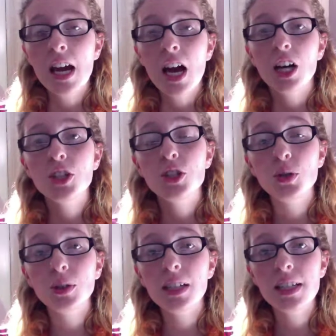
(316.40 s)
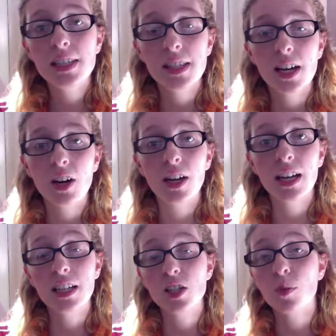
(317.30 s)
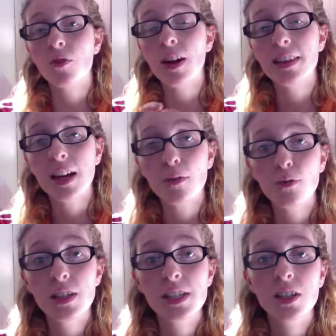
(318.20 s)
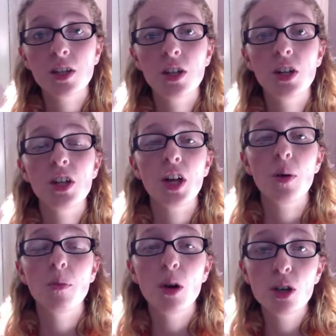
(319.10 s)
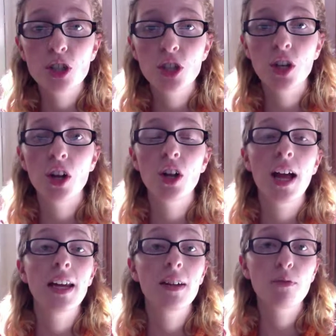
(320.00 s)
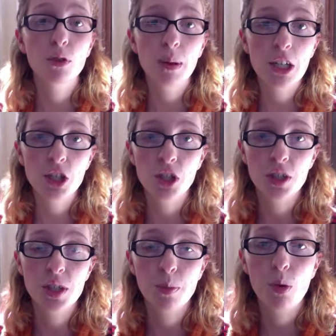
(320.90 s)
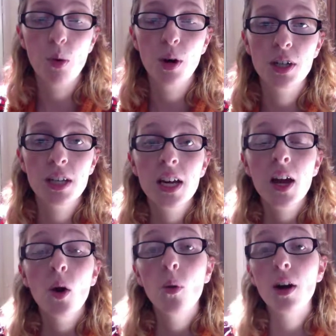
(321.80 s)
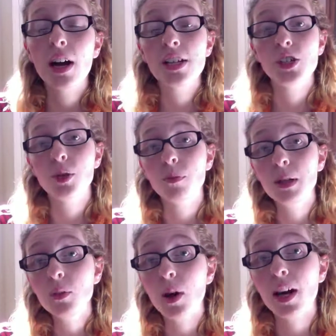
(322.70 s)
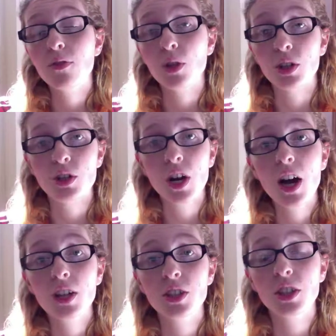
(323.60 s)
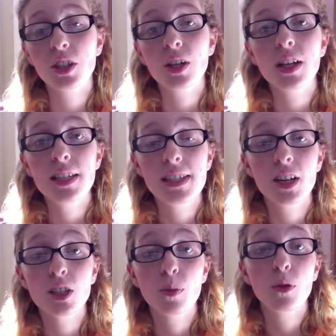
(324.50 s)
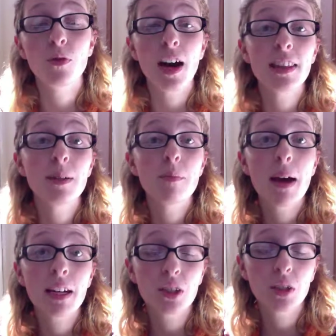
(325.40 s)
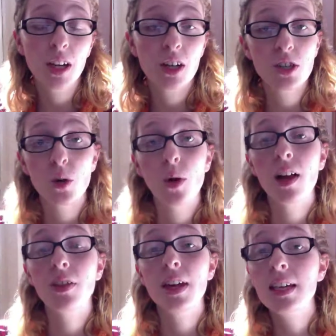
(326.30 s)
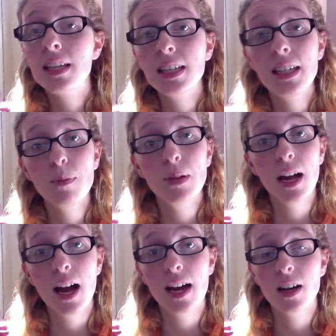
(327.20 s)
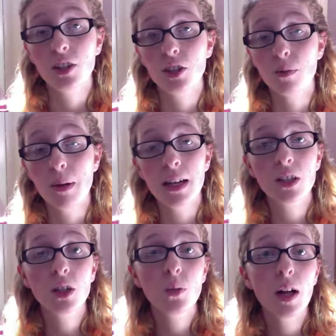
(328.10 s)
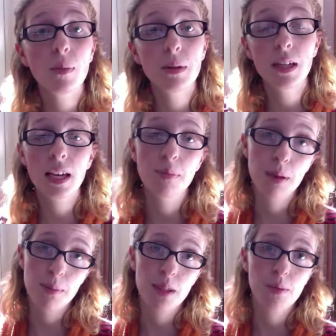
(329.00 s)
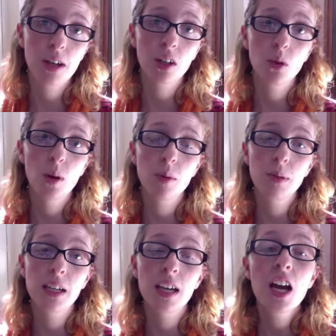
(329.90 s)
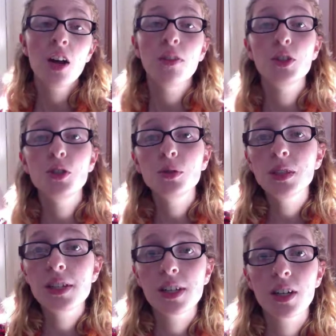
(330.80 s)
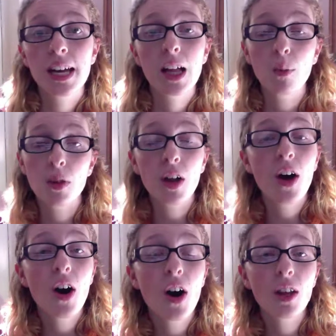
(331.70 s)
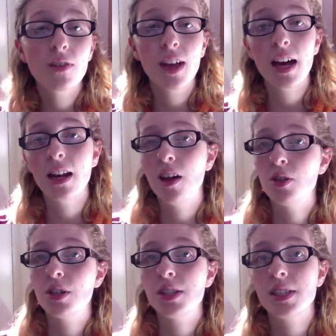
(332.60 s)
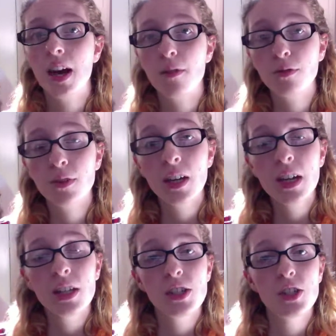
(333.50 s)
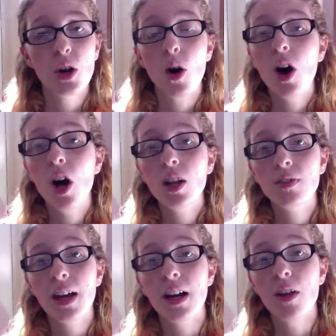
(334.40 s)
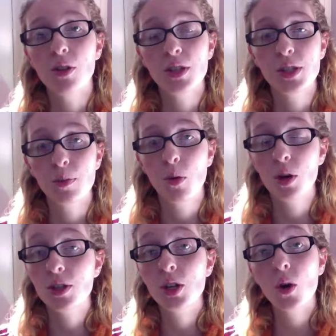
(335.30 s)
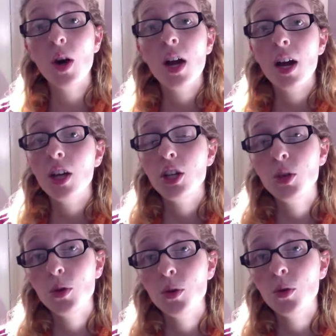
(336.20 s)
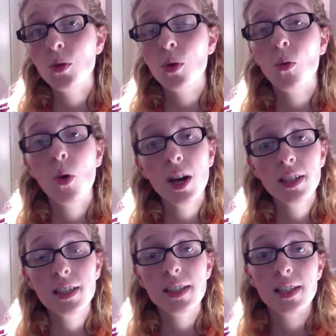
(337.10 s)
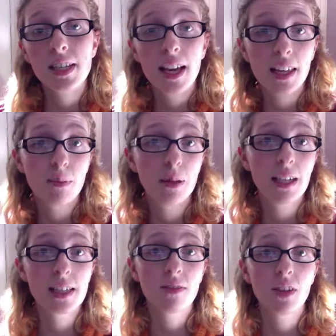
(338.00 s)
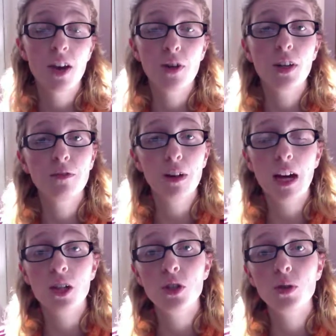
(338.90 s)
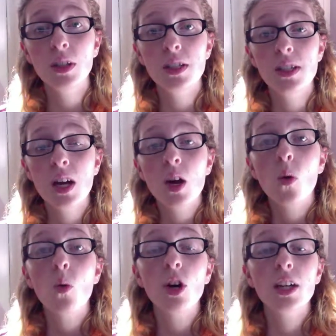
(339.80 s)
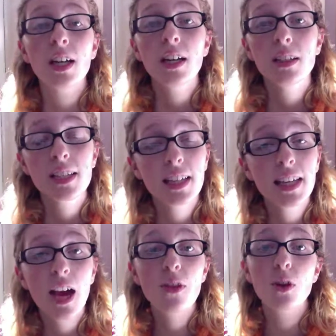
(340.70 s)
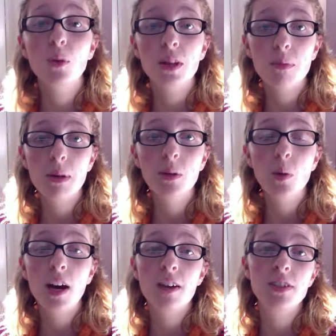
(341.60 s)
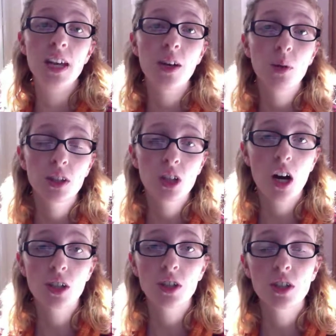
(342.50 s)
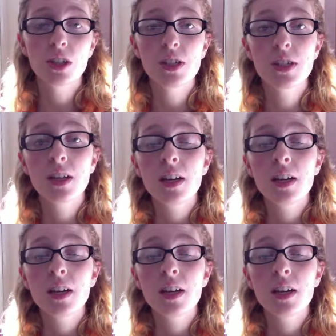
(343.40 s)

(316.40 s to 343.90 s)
A doula is there, again, to provide that physical, emotional, and informational support, whereas your midwife or your doctor is there to provide the medical care. So while they can keep an eye on your medical well-being and baby's medical well-being, the doula is there to help with all of that other stuff. So all of that other support. So one doesn't take the place of the other. In fact, doulas work together with midwives and with doctors